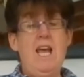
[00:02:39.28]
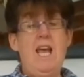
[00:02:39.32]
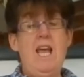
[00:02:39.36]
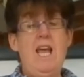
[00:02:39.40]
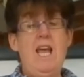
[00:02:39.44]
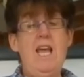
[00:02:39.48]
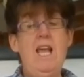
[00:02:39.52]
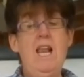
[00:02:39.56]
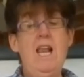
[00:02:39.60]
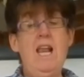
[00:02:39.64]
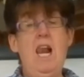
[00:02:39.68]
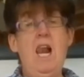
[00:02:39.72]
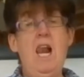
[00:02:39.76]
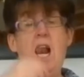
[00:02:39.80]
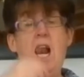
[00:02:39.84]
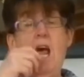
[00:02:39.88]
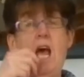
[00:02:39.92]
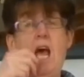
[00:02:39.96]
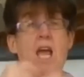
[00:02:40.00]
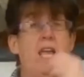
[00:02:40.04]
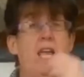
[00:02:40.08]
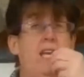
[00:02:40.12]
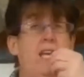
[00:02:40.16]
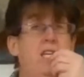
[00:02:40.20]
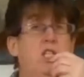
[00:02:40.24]
It
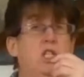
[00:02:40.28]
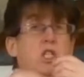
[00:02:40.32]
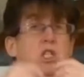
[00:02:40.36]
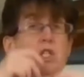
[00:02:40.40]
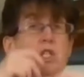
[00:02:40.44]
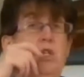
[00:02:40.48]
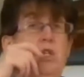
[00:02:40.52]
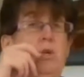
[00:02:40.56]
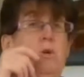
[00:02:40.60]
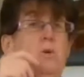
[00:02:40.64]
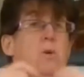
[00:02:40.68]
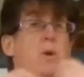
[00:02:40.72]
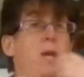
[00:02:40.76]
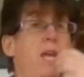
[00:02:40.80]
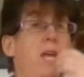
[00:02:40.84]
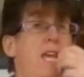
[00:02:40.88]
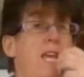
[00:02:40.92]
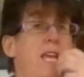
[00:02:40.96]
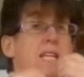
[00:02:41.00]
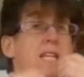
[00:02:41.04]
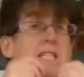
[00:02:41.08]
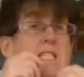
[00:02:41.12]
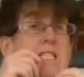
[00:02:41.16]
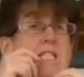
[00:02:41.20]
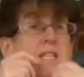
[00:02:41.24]
liked to
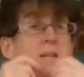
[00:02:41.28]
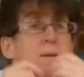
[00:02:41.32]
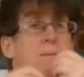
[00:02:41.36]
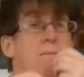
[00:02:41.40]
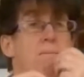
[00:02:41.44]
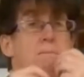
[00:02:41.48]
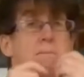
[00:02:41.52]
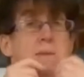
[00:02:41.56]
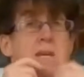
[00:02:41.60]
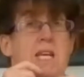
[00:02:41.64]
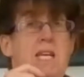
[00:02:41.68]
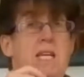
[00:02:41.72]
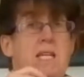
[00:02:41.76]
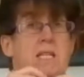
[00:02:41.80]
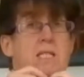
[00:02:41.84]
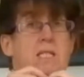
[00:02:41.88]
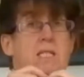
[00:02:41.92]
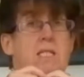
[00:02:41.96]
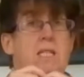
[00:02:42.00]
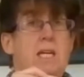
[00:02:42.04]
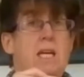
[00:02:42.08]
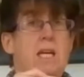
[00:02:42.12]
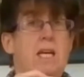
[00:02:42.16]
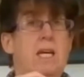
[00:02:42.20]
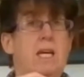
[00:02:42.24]
eat
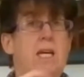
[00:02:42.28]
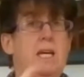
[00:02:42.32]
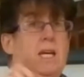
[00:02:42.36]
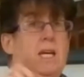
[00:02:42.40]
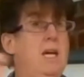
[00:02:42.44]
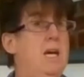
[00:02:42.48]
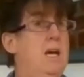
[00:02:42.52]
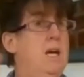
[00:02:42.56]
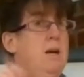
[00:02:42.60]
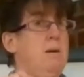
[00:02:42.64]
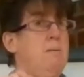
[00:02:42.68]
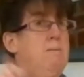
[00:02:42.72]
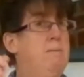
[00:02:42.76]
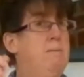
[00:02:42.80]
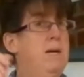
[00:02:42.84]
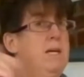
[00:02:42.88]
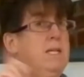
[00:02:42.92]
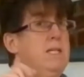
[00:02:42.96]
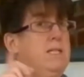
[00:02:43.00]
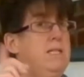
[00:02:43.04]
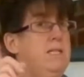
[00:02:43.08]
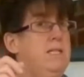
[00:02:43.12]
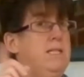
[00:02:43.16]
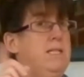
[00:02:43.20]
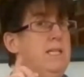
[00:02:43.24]
meat,
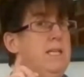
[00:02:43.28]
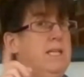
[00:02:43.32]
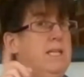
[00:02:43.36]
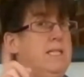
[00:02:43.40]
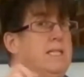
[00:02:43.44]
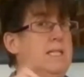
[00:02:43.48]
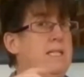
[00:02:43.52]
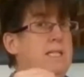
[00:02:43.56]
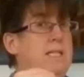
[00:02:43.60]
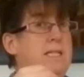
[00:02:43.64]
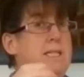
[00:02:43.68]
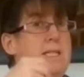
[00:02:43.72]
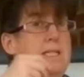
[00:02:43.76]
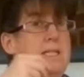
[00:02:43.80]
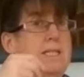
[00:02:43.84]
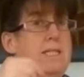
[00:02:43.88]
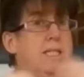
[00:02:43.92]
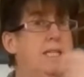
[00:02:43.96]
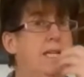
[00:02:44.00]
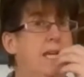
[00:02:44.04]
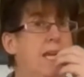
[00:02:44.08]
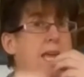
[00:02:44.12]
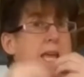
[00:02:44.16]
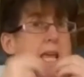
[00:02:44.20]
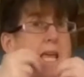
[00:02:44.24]
but
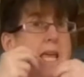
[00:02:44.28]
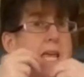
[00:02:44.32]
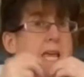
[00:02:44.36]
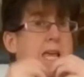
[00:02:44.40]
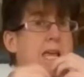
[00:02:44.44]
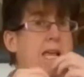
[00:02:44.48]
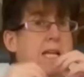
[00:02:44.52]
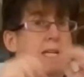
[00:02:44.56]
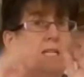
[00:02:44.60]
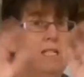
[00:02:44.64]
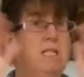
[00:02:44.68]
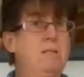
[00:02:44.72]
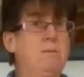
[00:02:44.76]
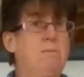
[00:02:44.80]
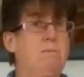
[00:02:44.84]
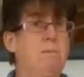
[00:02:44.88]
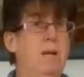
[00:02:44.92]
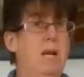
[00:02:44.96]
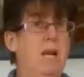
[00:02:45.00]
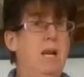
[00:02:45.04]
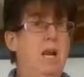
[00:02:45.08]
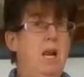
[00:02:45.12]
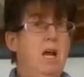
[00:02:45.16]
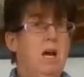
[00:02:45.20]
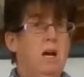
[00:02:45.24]
didn't eat
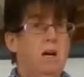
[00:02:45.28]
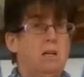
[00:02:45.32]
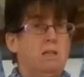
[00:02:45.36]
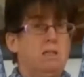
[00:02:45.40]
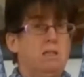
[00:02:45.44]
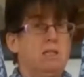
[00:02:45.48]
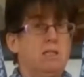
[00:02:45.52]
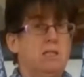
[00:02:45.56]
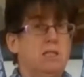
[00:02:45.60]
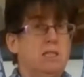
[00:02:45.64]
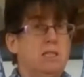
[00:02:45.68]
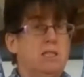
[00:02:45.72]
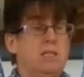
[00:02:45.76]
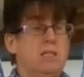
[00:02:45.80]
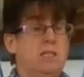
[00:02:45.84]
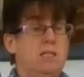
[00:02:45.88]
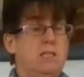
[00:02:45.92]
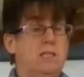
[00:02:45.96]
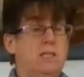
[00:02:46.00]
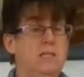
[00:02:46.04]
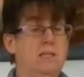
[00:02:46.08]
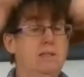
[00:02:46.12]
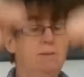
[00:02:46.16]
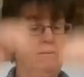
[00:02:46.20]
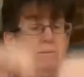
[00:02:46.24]

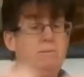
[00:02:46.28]
plants.